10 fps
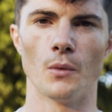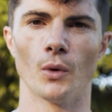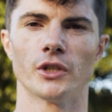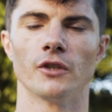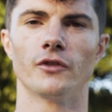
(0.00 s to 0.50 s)
And
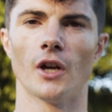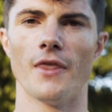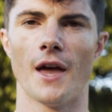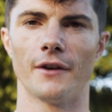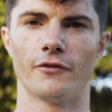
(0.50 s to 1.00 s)
once you've
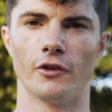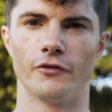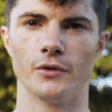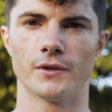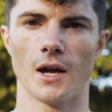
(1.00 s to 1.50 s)
done that for a
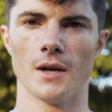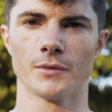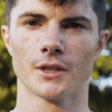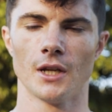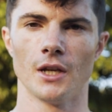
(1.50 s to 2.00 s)
few
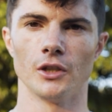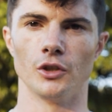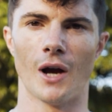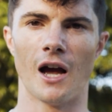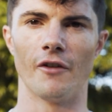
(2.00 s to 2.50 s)
times,
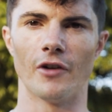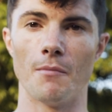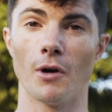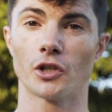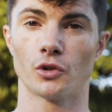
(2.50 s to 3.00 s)
you have a
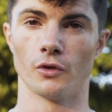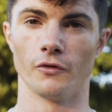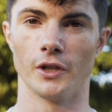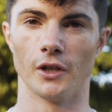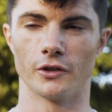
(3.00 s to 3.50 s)
much shorter
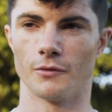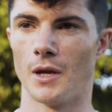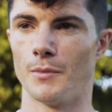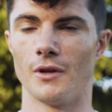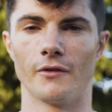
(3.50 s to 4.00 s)
video, so
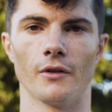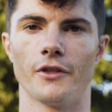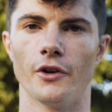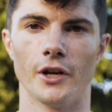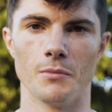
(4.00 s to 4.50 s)
maybe you've got
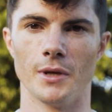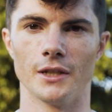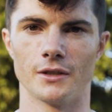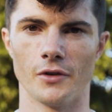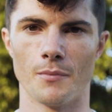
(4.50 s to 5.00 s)
30
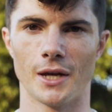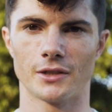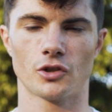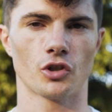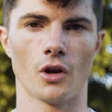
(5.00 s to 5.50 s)
minutes of your
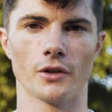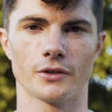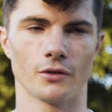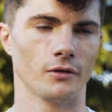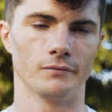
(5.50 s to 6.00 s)
best
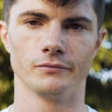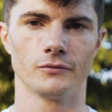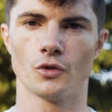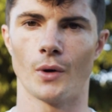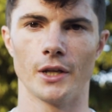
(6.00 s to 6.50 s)
shots, or
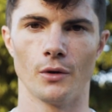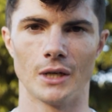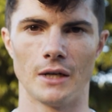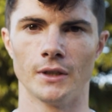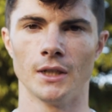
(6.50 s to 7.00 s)
20 or
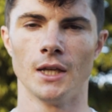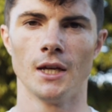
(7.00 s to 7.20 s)
whatever.